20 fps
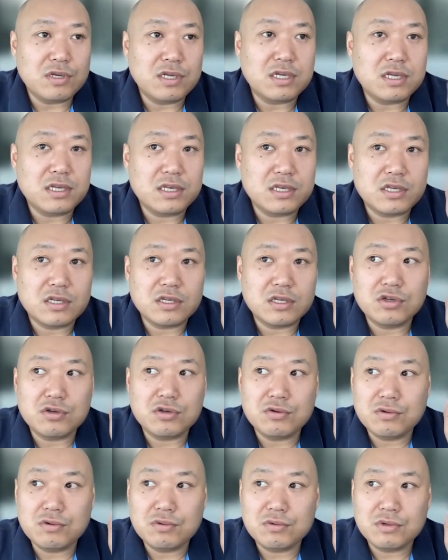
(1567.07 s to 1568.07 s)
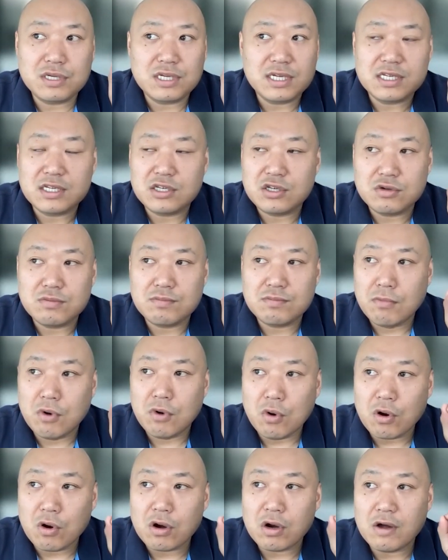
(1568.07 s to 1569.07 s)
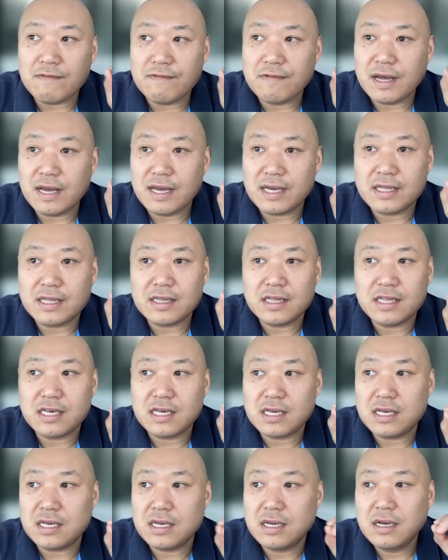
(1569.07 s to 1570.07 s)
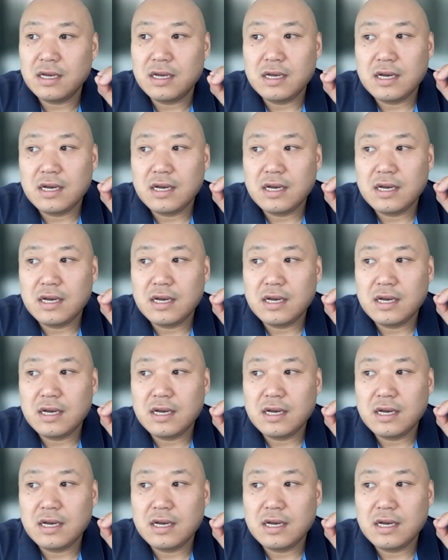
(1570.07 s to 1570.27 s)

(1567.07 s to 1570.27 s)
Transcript: need to do more of like the